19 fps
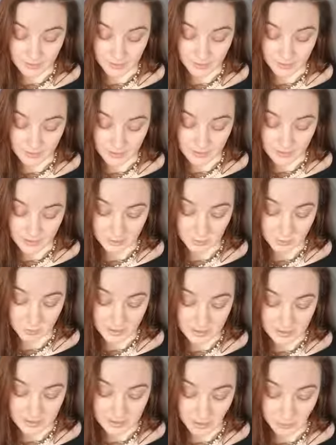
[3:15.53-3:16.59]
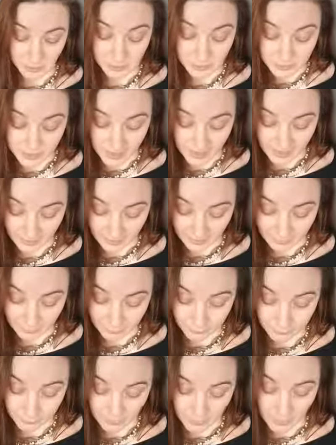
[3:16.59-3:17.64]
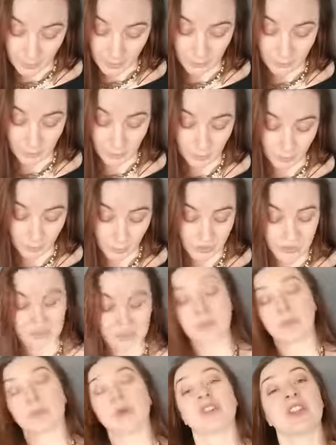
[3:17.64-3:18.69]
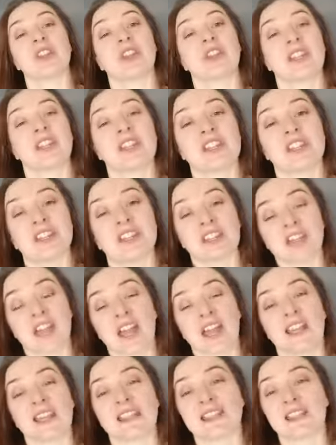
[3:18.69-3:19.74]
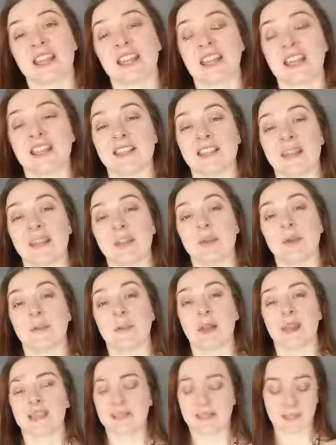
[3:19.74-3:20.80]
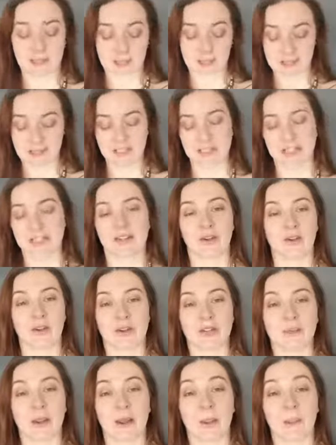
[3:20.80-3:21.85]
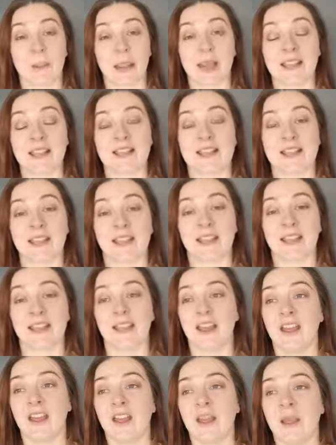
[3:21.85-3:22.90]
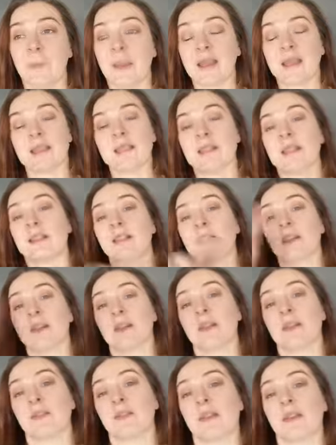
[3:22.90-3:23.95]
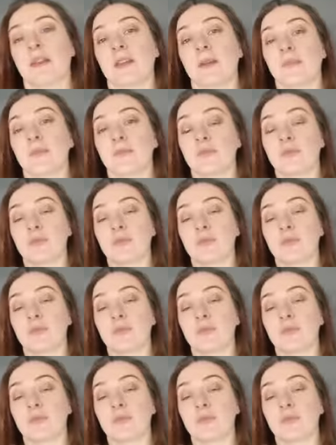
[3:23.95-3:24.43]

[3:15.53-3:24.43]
things that we don't have. But one thing she suggests is that you basically, she talks about painting the